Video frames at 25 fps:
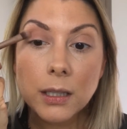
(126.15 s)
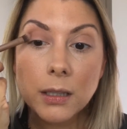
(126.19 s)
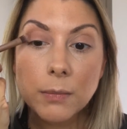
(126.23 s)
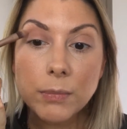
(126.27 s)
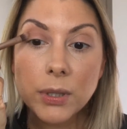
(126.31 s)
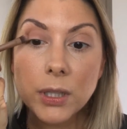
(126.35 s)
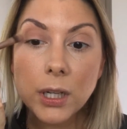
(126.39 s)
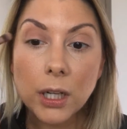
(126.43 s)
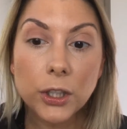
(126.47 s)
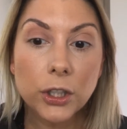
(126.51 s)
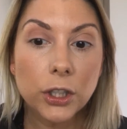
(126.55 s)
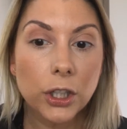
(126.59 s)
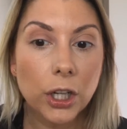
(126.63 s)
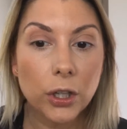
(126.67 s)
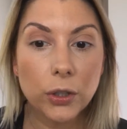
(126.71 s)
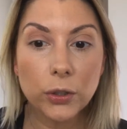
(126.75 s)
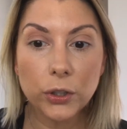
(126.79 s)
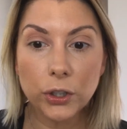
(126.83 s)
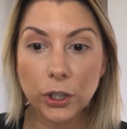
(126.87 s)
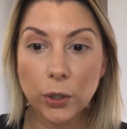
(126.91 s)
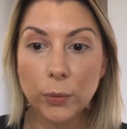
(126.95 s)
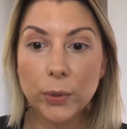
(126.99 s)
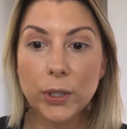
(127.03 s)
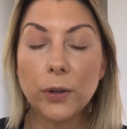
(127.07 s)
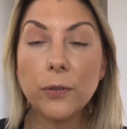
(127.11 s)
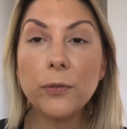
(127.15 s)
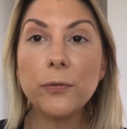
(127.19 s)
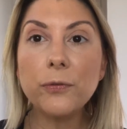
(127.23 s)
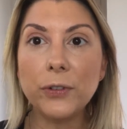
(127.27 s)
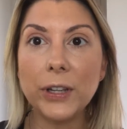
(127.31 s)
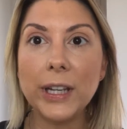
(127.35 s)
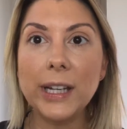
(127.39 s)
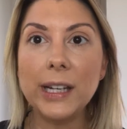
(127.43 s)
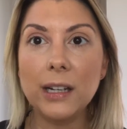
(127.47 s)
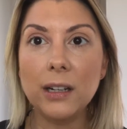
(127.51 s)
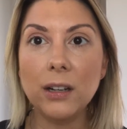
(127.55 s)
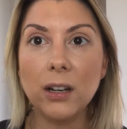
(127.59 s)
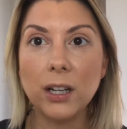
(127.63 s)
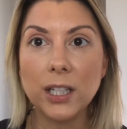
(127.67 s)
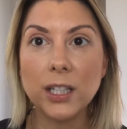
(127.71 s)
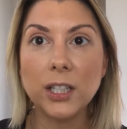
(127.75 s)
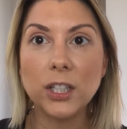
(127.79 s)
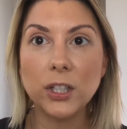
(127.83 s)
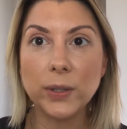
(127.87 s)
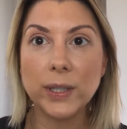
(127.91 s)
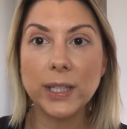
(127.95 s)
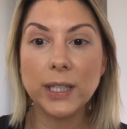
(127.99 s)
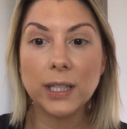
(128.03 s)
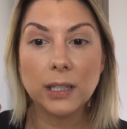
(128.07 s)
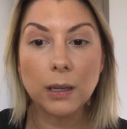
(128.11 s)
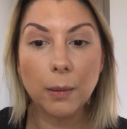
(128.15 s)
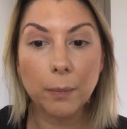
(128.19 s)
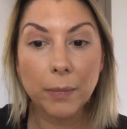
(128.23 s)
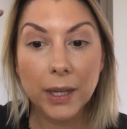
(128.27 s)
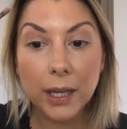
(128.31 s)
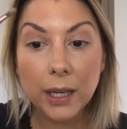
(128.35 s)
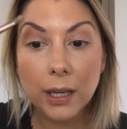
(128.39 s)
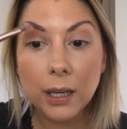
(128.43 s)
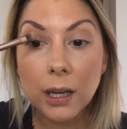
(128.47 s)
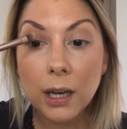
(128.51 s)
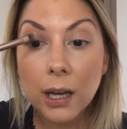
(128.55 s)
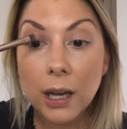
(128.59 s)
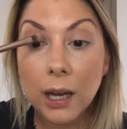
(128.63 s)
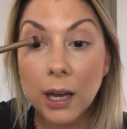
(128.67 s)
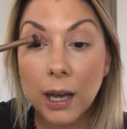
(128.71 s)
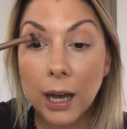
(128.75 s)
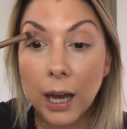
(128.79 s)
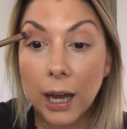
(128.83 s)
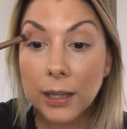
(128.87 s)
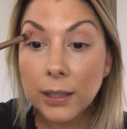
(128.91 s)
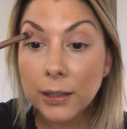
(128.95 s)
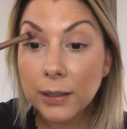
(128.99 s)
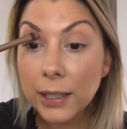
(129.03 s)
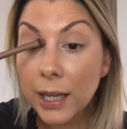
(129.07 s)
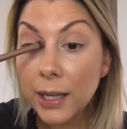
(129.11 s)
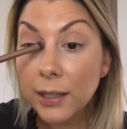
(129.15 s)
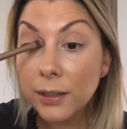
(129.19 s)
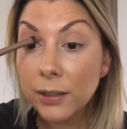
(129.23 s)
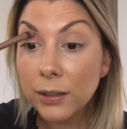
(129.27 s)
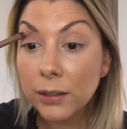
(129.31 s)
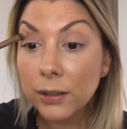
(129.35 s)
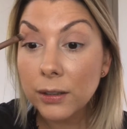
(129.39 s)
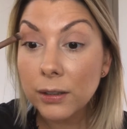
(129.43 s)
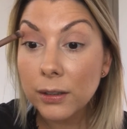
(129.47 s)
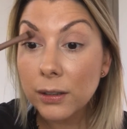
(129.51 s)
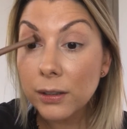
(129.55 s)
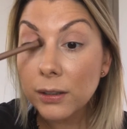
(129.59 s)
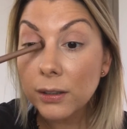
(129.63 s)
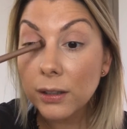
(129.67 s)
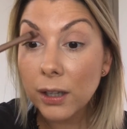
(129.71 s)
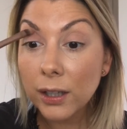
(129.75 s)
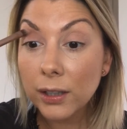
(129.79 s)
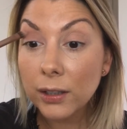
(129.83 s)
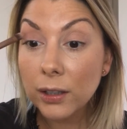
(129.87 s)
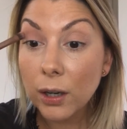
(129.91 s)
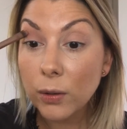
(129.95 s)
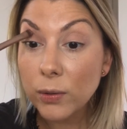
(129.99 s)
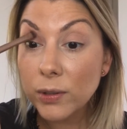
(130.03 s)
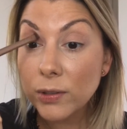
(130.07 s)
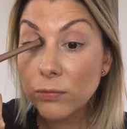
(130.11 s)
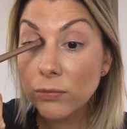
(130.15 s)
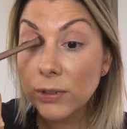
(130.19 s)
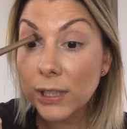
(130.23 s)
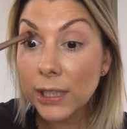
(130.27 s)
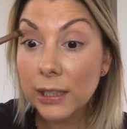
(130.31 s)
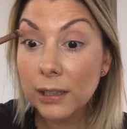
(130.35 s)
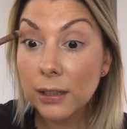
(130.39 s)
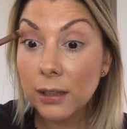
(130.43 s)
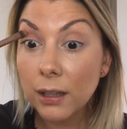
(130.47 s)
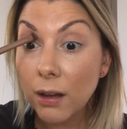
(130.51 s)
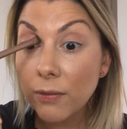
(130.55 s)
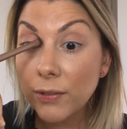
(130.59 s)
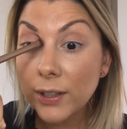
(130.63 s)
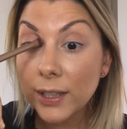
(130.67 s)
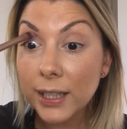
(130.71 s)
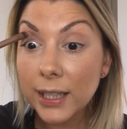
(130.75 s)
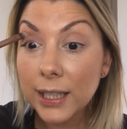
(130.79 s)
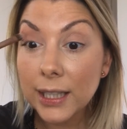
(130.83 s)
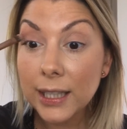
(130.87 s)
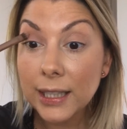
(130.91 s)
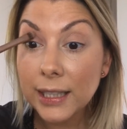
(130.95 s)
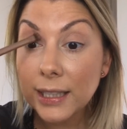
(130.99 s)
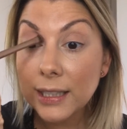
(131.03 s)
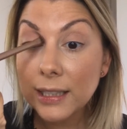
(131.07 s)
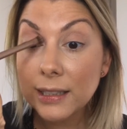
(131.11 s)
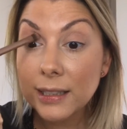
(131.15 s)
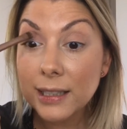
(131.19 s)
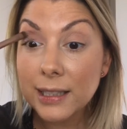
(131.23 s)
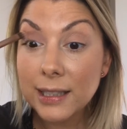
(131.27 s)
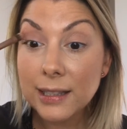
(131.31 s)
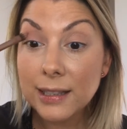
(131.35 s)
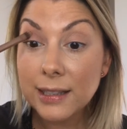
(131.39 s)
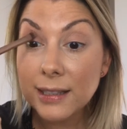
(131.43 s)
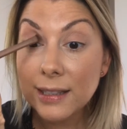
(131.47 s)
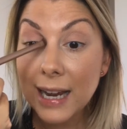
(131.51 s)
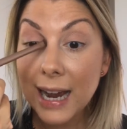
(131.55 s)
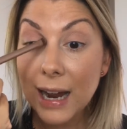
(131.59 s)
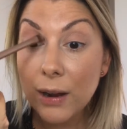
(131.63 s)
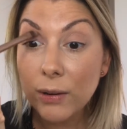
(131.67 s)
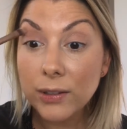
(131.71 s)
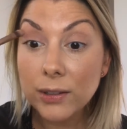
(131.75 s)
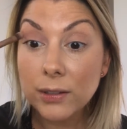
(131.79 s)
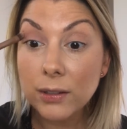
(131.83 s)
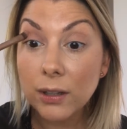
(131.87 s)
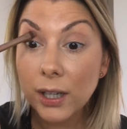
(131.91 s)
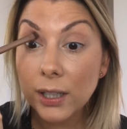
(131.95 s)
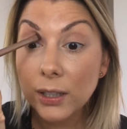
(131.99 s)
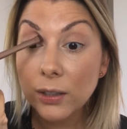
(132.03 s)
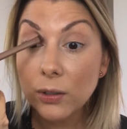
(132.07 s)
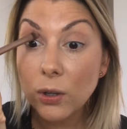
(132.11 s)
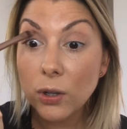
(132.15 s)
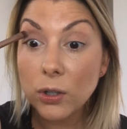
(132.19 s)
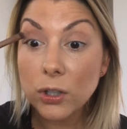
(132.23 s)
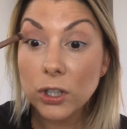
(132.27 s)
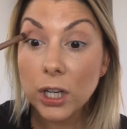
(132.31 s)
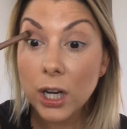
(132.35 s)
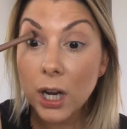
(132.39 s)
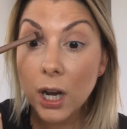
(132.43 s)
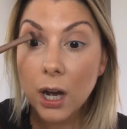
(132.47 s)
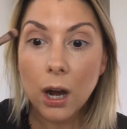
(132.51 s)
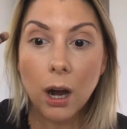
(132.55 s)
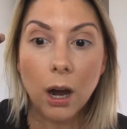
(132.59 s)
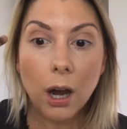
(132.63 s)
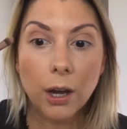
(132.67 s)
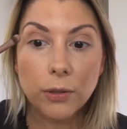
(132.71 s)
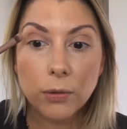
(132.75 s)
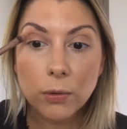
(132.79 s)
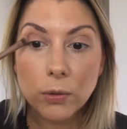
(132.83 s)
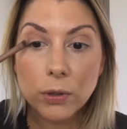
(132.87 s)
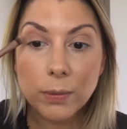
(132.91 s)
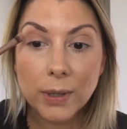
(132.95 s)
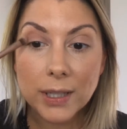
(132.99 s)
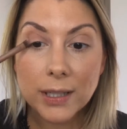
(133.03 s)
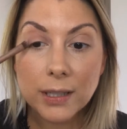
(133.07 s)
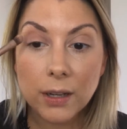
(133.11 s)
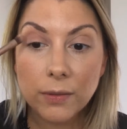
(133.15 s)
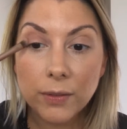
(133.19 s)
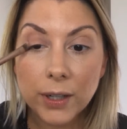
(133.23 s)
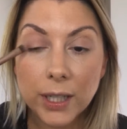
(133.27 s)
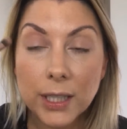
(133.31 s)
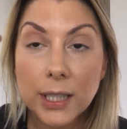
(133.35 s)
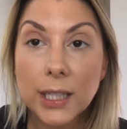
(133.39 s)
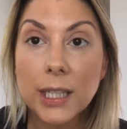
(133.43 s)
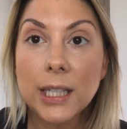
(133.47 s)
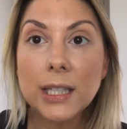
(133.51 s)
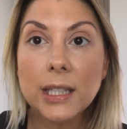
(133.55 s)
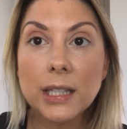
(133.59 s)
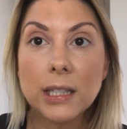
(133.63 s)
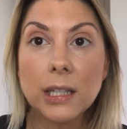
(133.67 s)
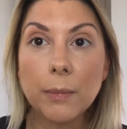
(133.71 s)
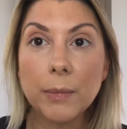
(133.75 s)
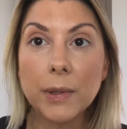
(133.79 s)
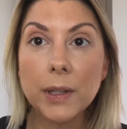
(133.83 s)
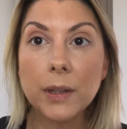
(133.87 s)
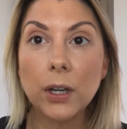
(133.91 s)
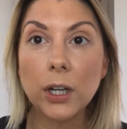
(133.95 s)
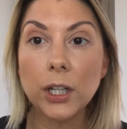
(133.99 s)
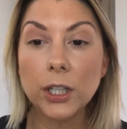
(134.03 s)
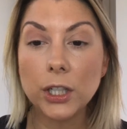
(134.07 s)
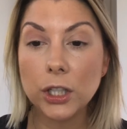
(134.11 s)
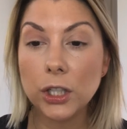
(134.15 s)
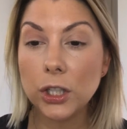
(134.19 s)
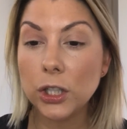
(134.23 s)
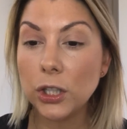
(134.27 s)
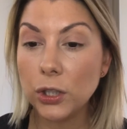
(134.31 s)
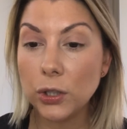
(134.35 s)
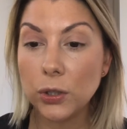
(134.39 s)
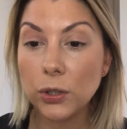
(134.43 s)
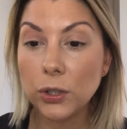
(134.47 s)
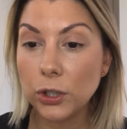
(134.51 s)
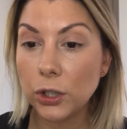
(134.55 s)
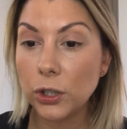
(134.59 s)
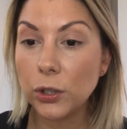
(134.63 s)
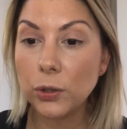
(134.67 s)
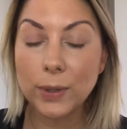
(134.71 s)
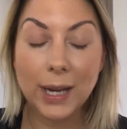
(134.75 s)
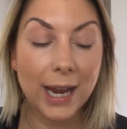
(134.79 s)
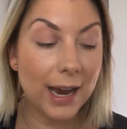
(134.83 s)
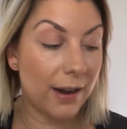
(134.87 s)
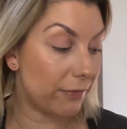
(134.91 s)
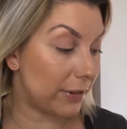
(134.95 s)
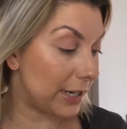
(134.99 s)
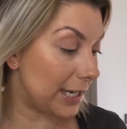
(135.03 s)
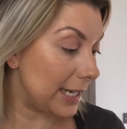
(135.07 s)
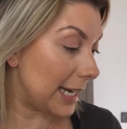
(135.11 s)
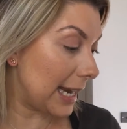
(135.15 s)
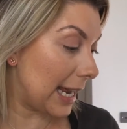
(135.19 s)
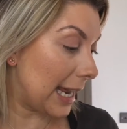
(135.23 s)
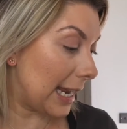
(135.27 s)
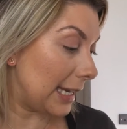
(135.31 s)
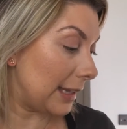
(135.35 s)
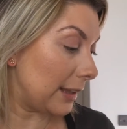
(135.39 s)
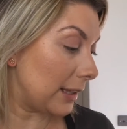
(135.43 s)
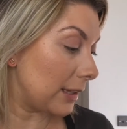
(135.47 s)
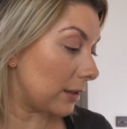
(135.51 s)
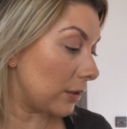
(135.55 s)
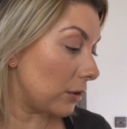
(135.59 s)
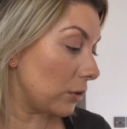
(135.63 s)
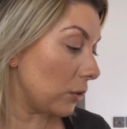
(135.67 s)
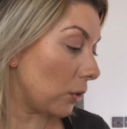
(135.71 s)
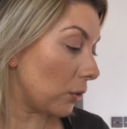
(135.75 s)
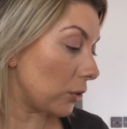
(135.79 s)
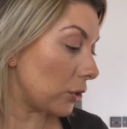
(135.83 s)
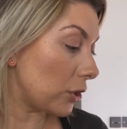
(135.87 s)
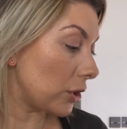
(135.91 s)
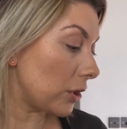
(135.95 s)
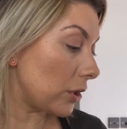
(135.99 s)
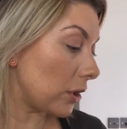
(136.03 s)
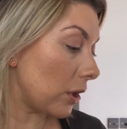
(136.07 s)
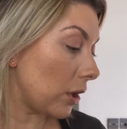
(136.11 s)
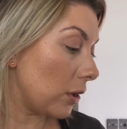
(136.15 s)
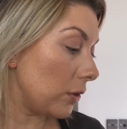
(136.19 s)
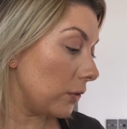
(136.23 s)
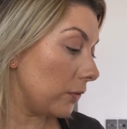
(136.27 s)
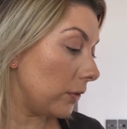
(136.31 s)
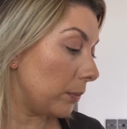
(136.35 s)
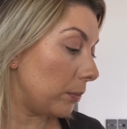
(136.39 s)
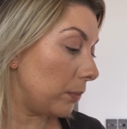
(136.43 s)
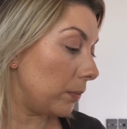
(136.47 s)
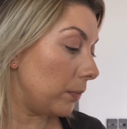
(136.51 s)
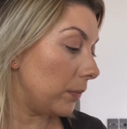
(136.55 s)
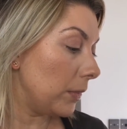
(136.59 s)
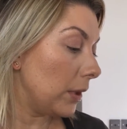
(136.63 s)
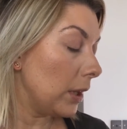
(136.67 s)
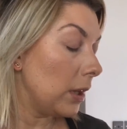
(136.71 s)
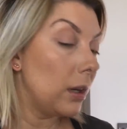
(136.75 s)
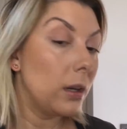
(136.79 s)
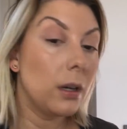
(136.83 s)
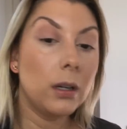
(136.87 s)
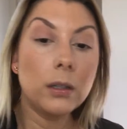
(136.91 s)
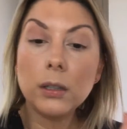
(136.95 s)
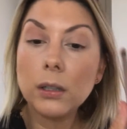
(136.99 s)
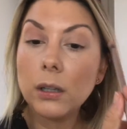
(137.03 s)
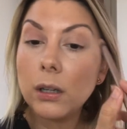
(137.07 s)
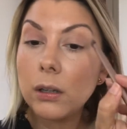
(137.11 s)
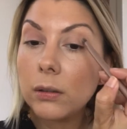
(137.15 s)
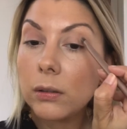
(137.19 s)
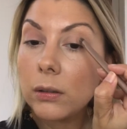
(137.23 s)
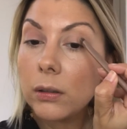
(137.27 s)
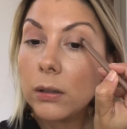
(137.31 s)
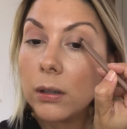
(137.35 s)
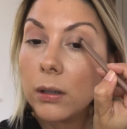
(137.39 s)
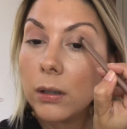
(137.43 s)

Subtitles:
But you know when you're feeling like doing something and then like I was really loving the heat, and it's now it's like, gosh, I thought to myself, I need something that I can do every day that's not just over, you know,